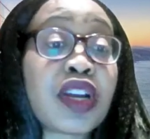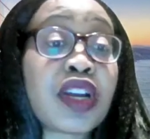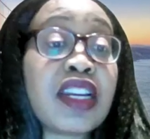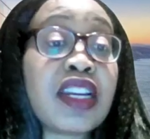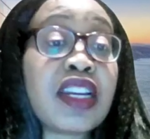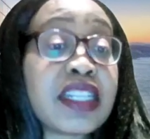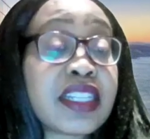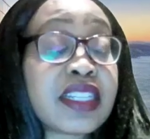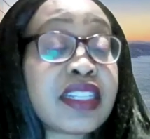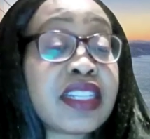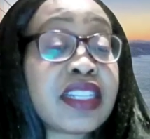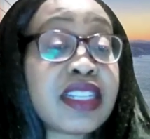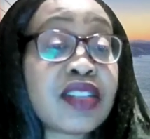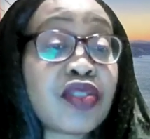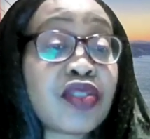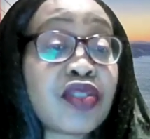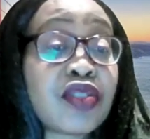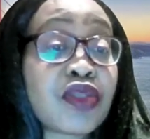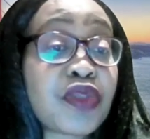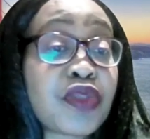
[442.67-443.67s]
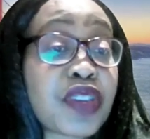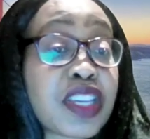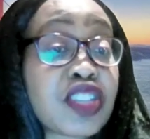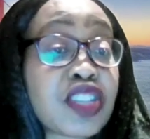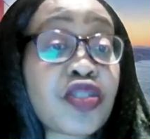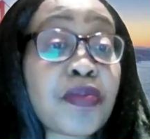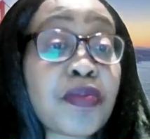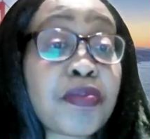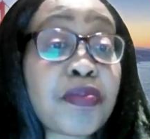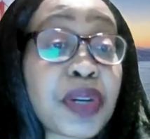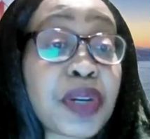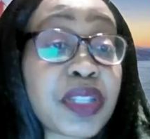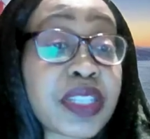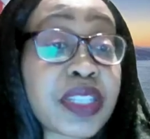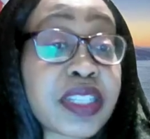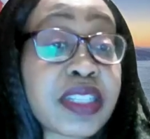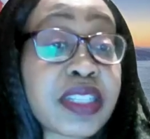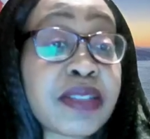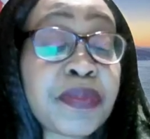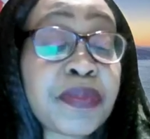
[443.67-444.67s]
Click the notification
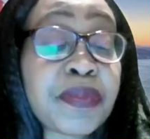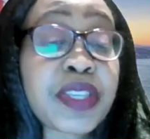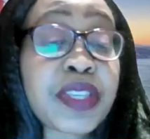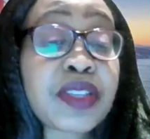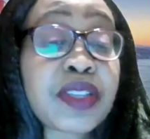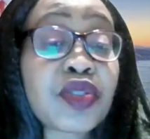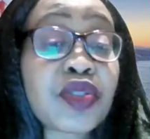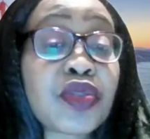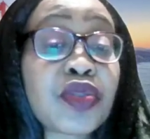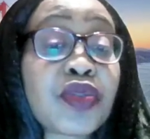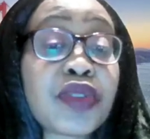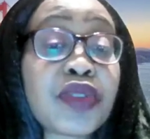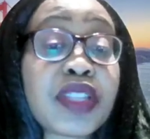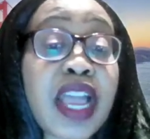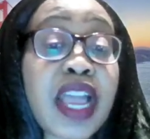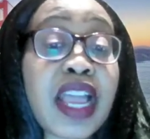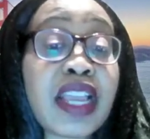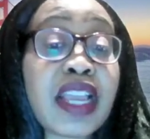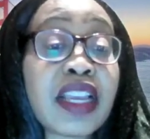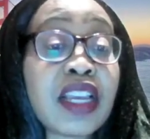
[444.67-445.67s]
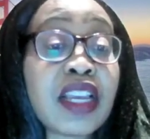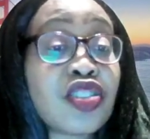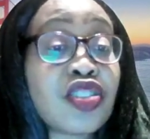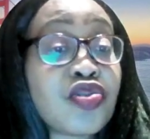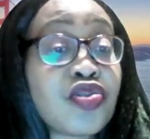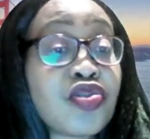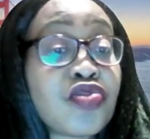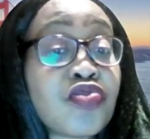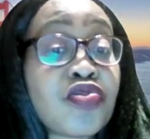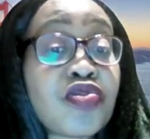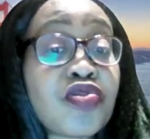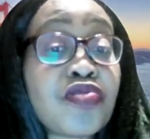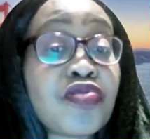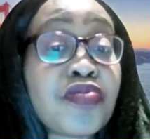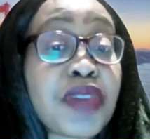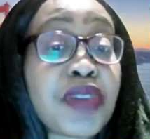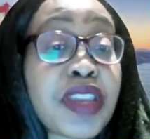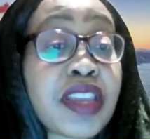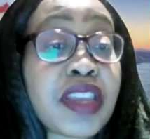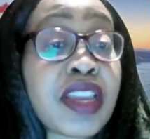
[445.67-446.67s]
button so that you will
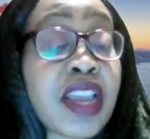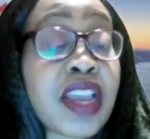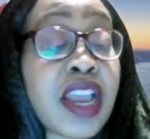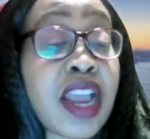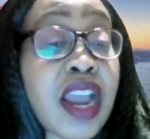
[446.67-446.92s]
be